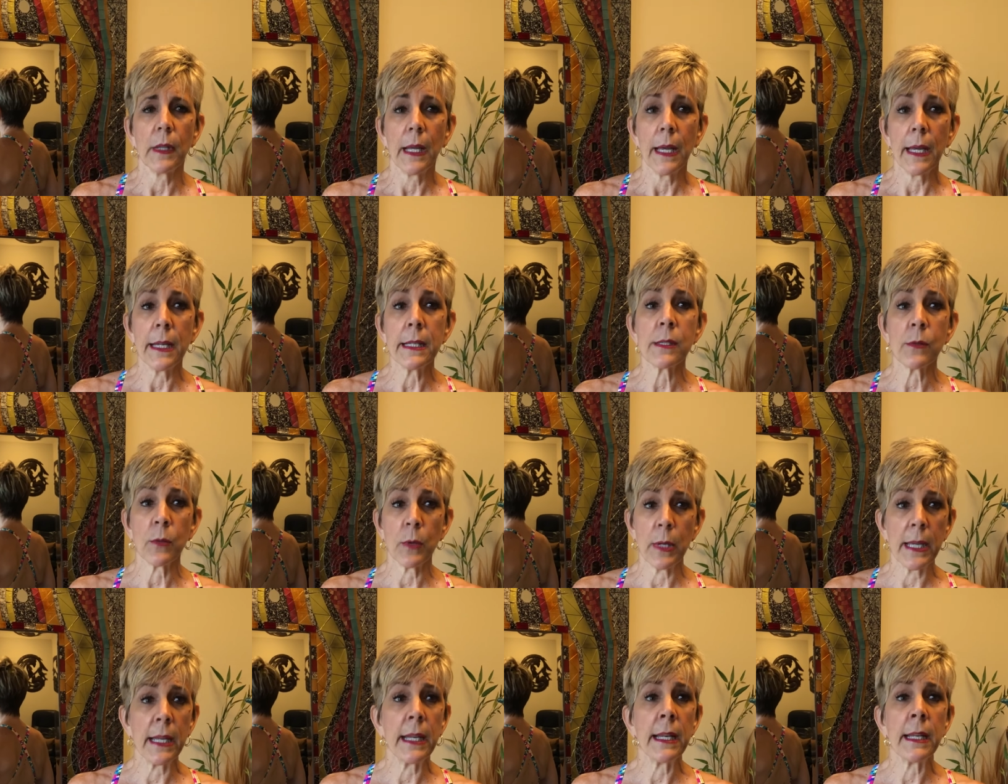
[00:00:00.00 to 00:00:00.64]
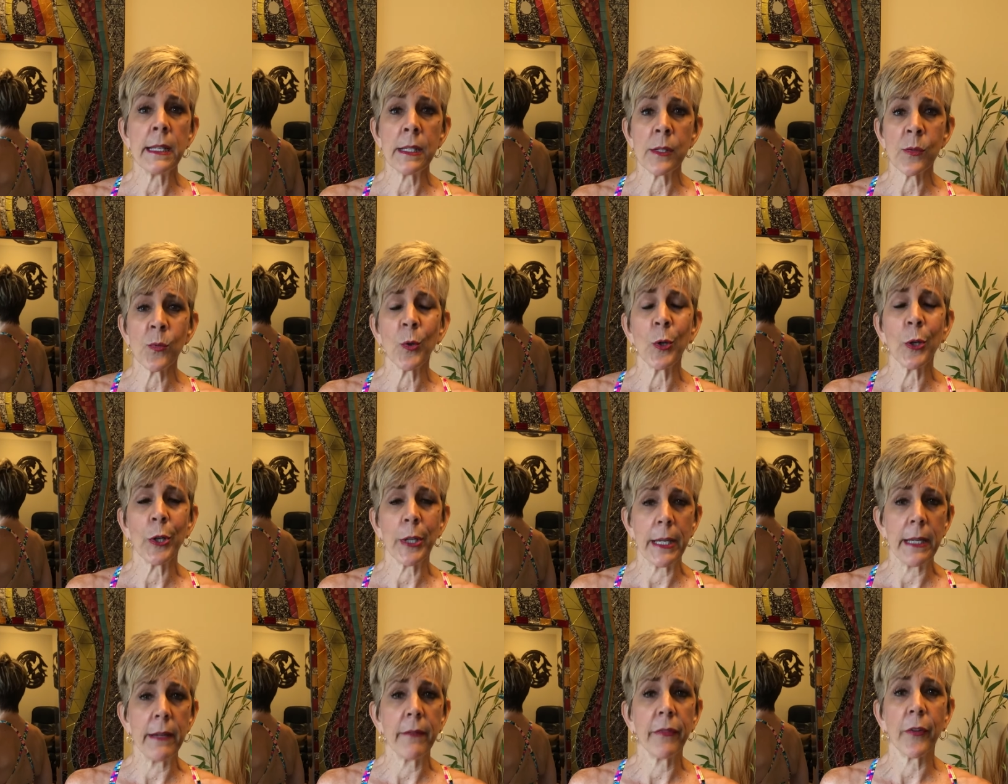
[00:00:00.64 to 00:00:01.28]
It is
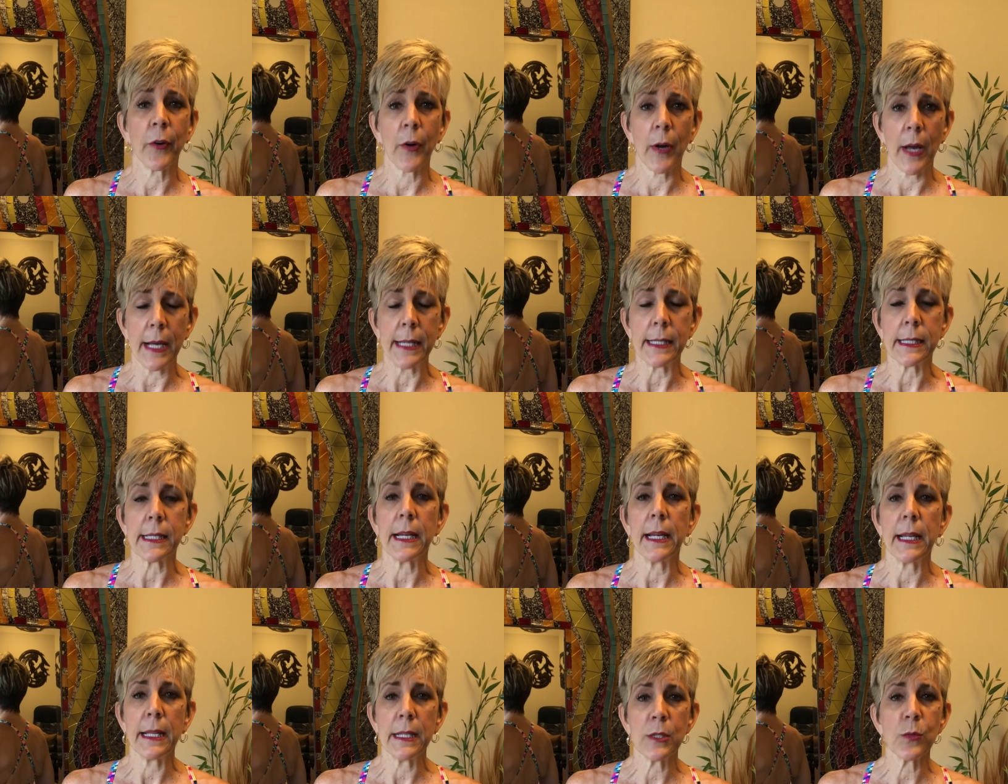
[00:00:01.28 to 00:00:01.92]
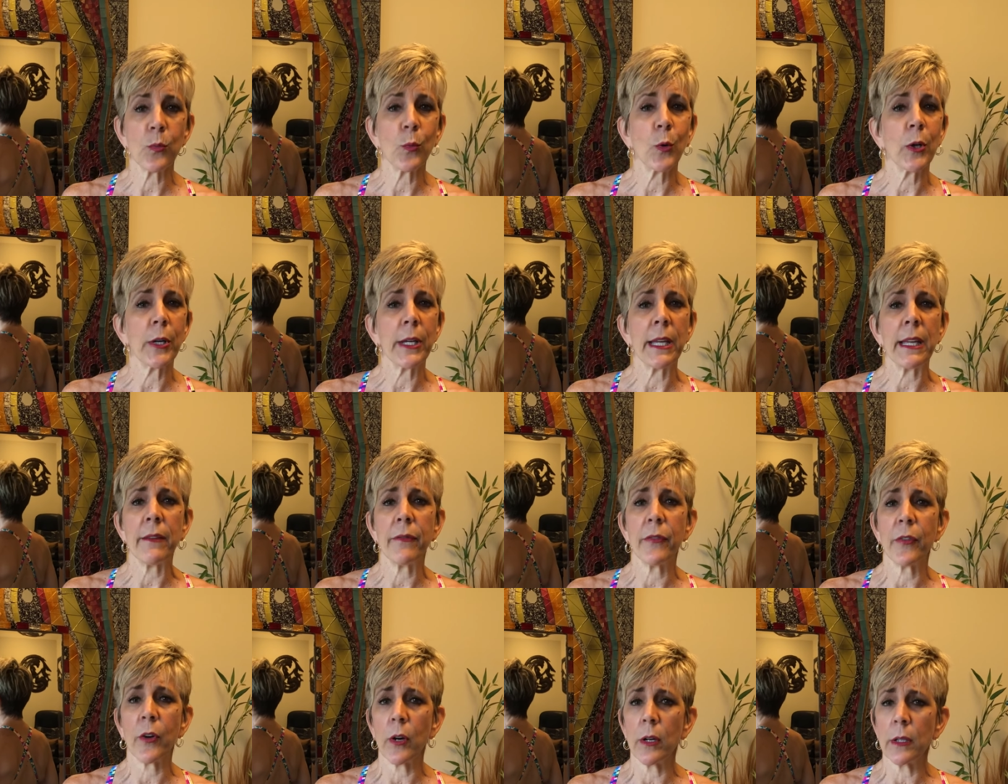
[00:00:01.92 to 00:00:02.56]
working for us, and it's
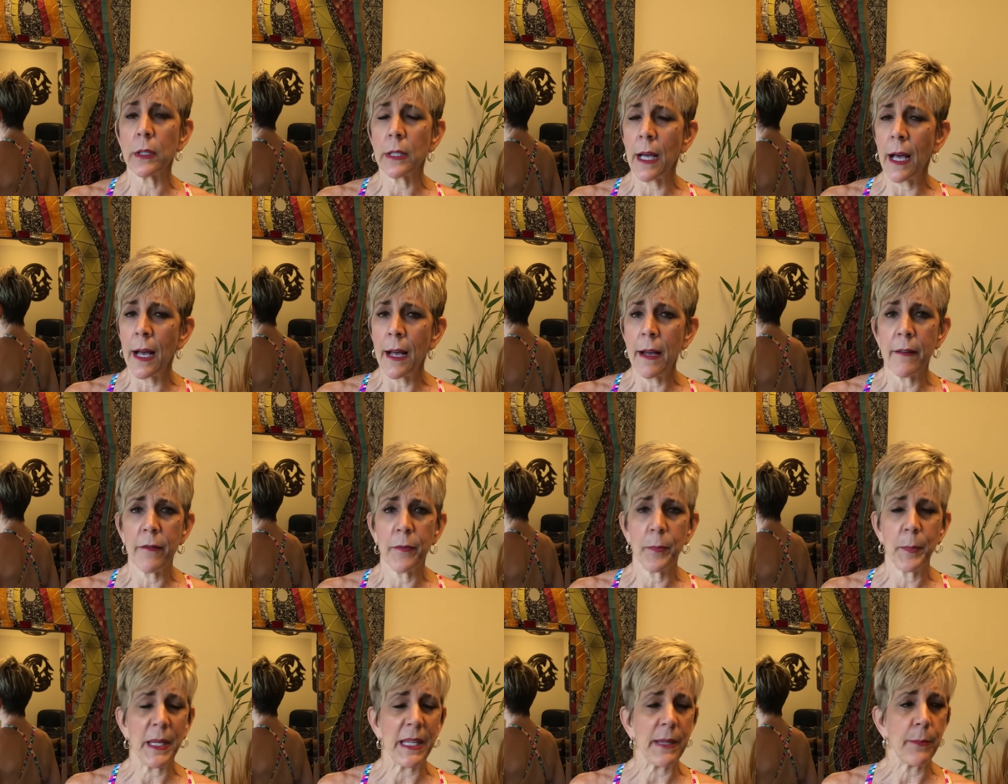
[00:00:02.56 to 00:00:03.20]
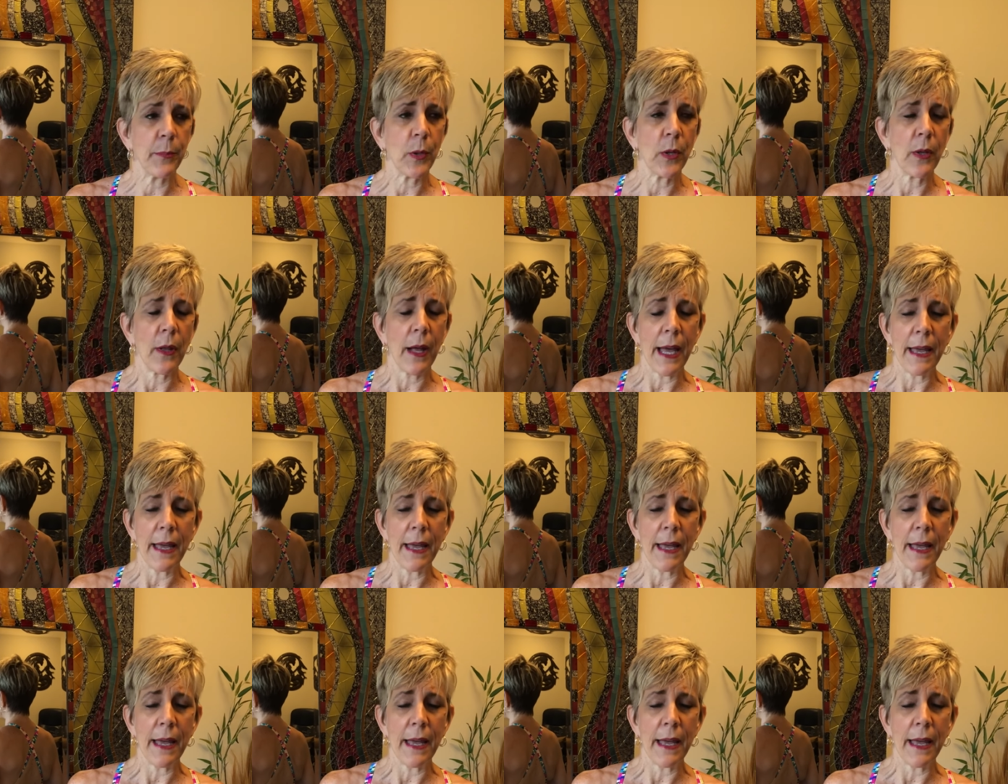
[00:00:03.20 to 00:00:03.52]
working for a lot of people.